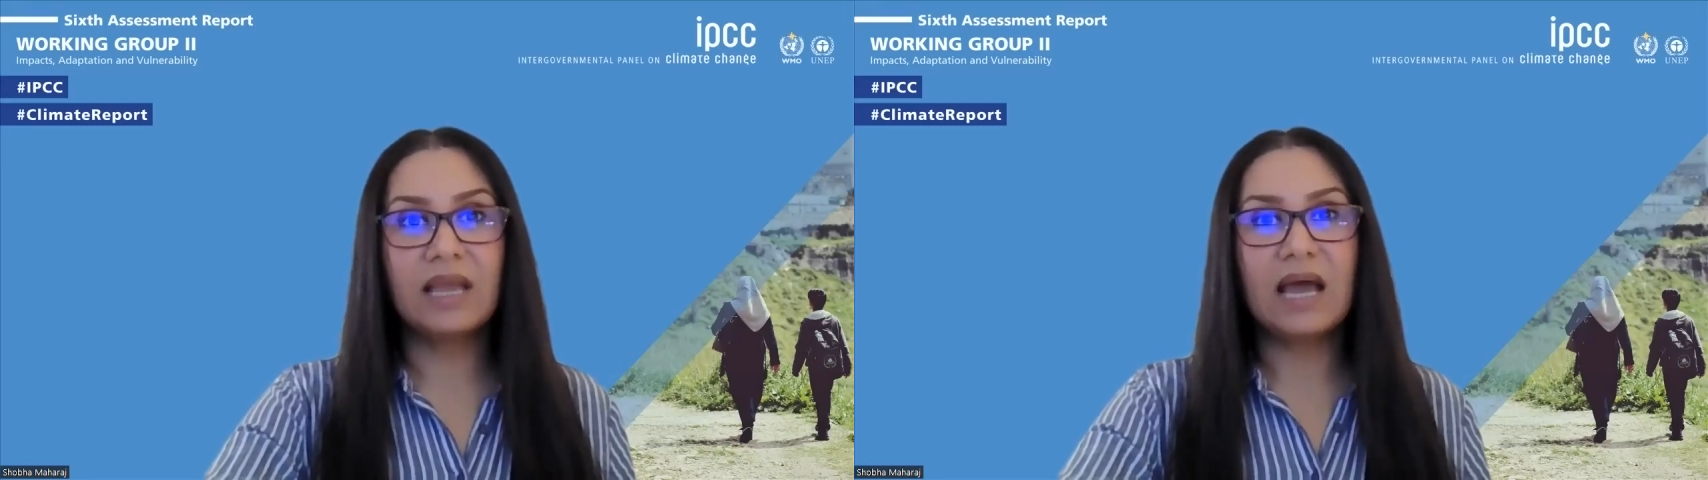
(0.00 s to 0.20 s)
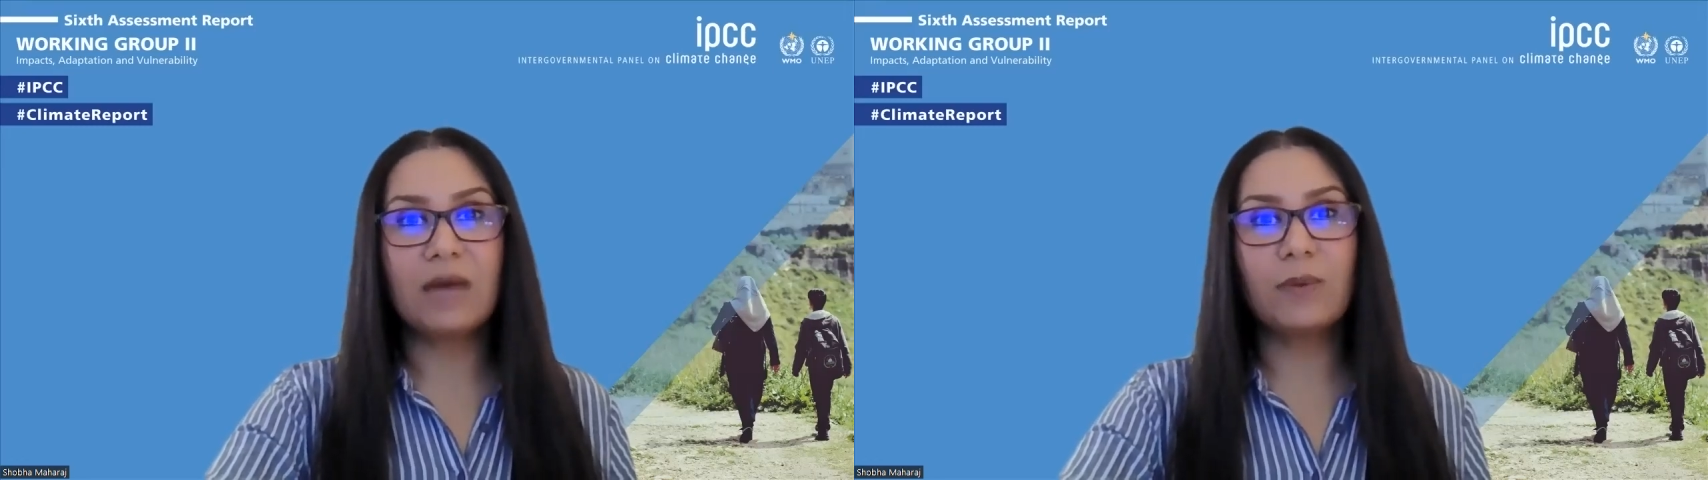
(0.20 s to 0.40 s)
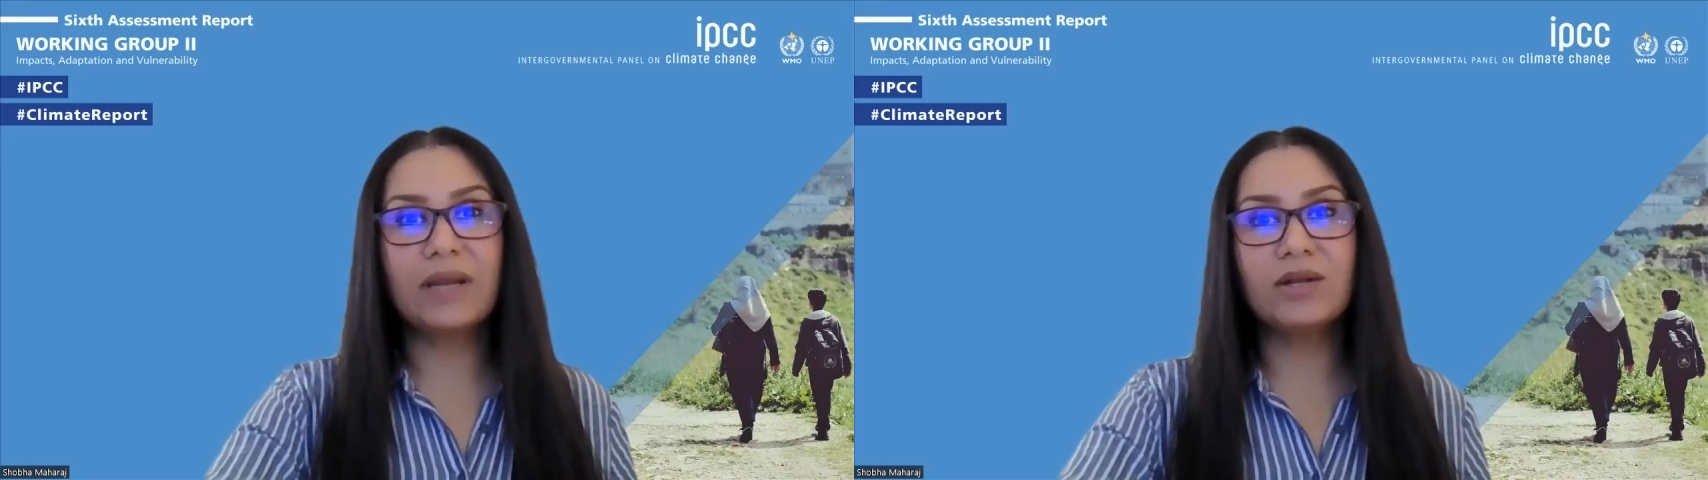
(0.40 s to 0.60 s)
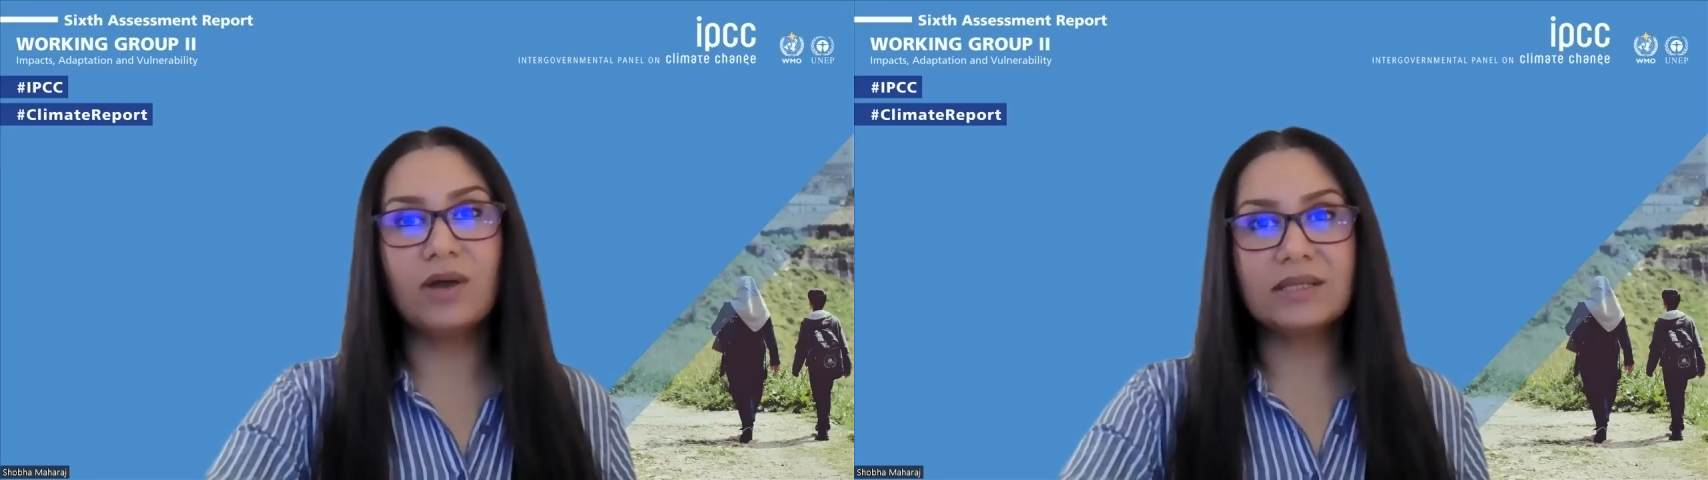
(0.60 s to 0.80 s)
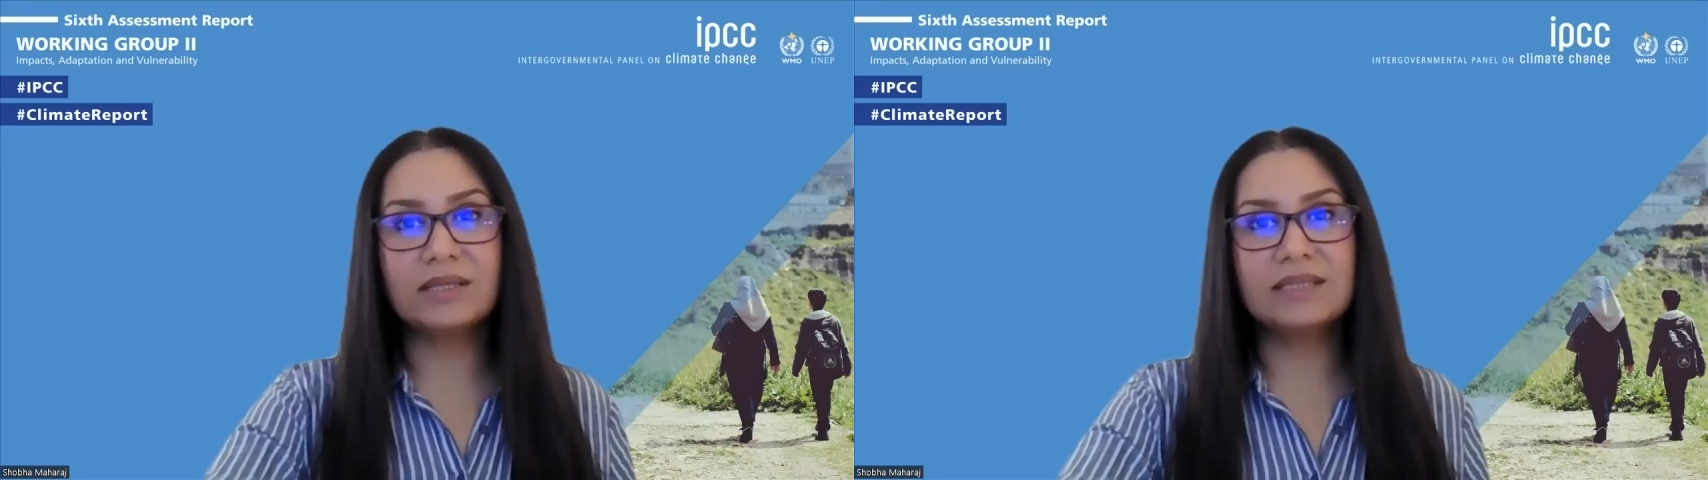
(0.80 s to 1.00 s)
and we are
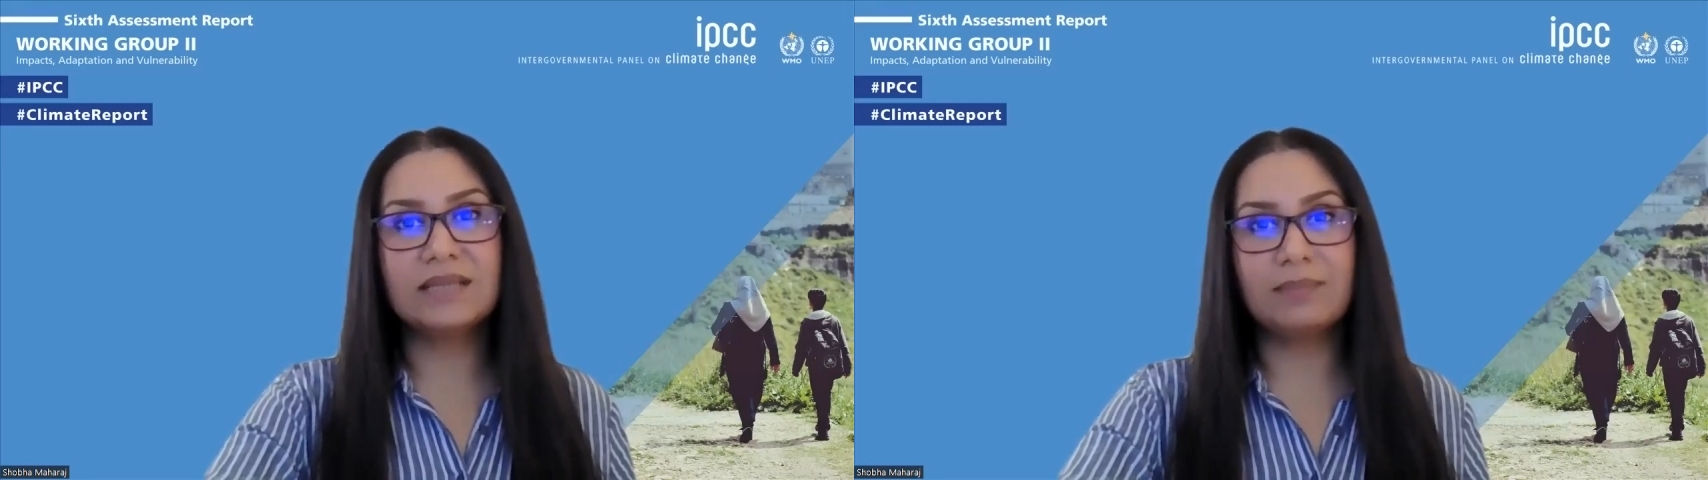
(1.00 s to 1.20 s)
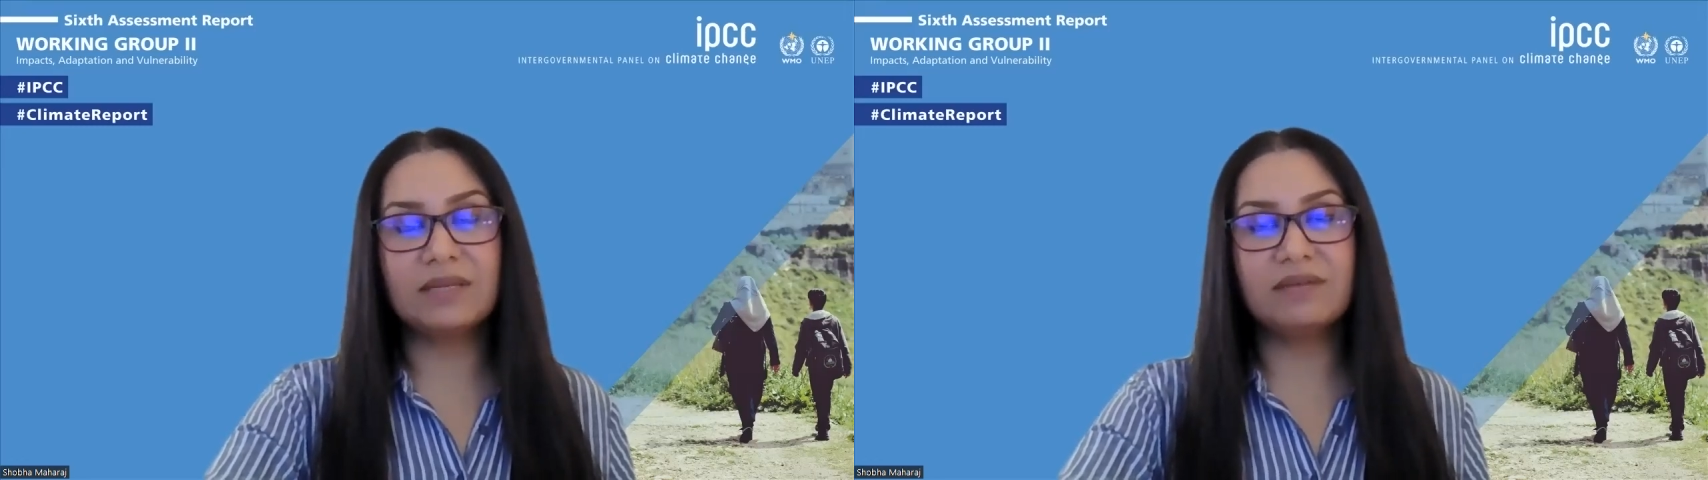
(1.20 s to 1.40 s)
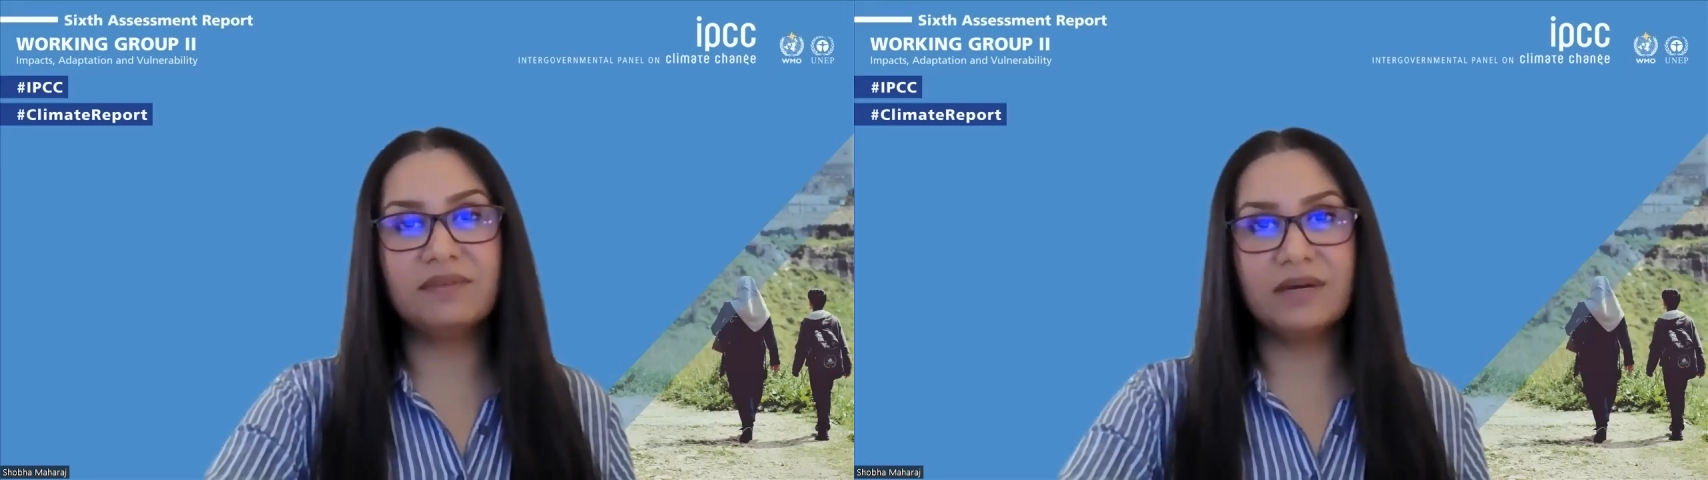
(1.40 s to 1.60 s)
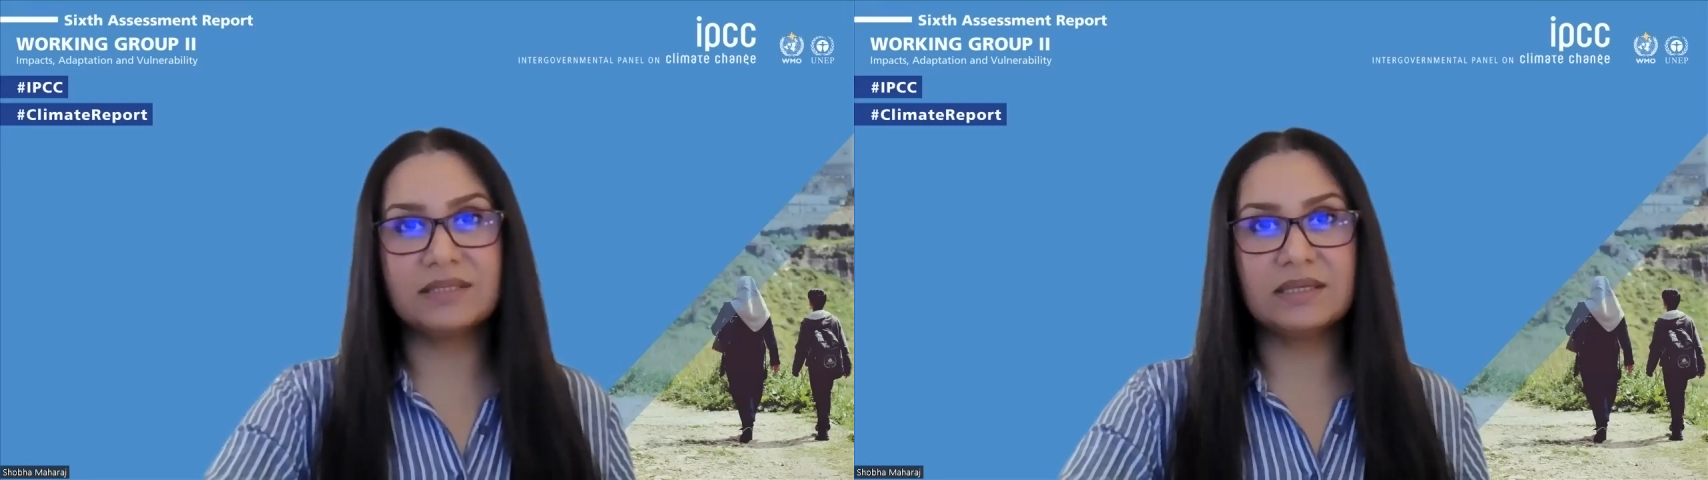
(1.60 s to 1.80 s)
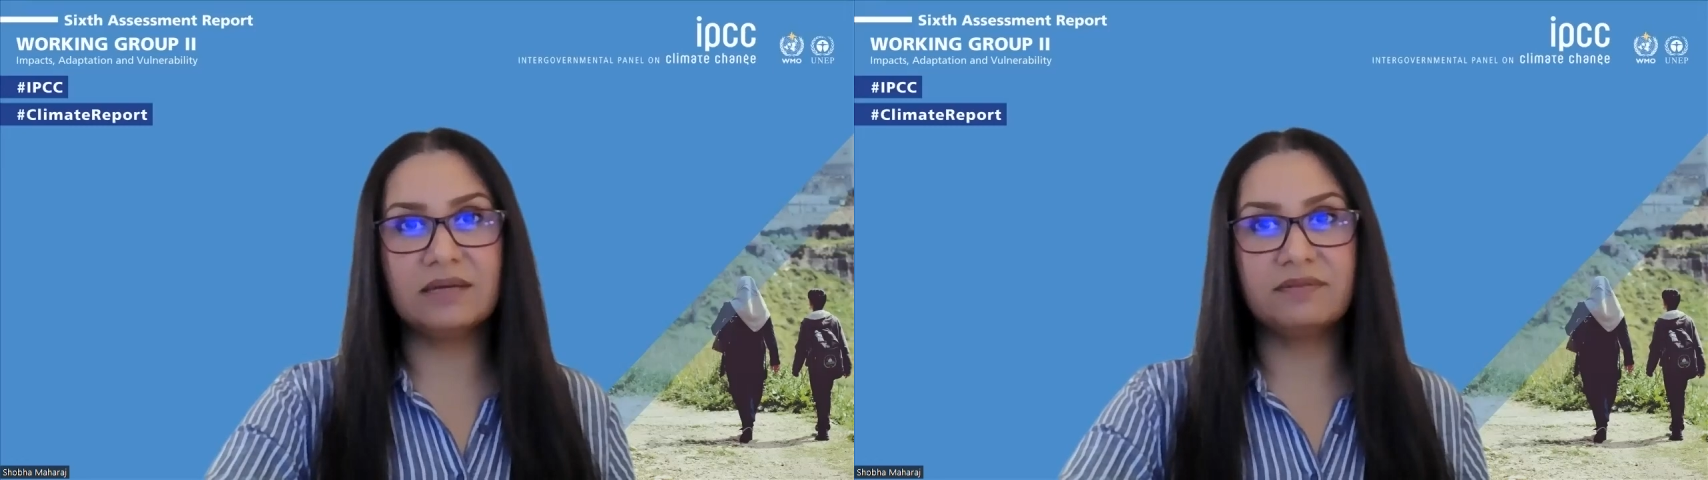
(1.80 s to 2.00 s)
not adapting
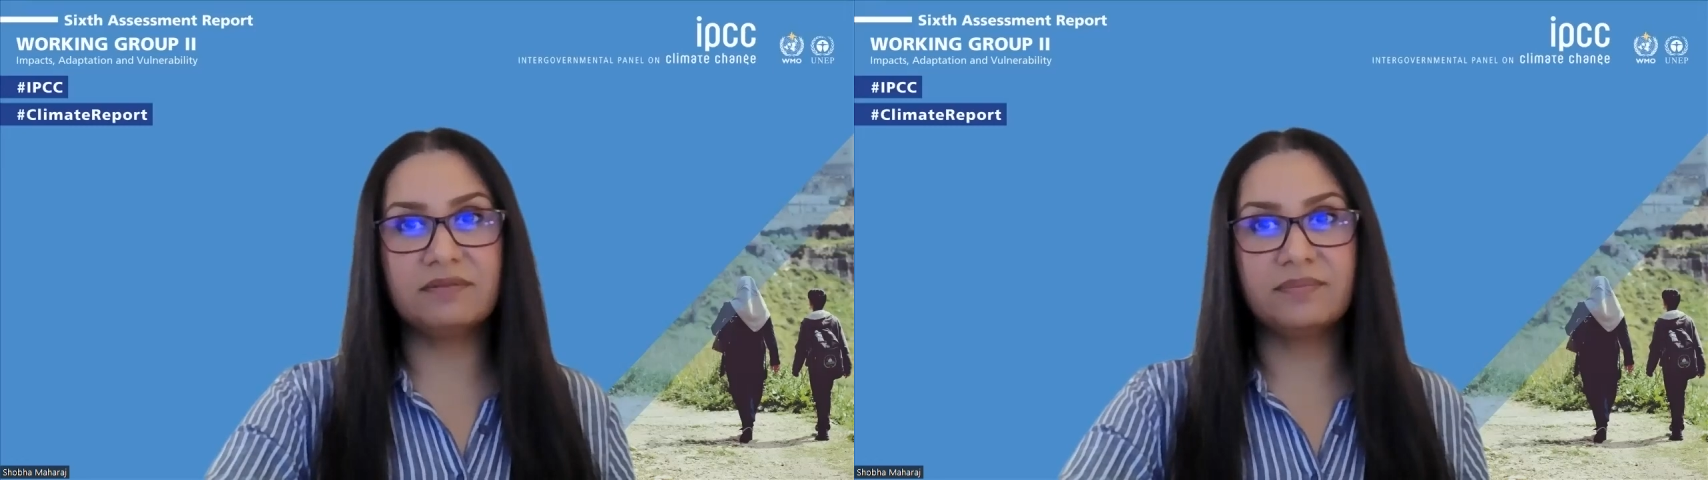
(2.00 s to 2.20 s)
fast enough.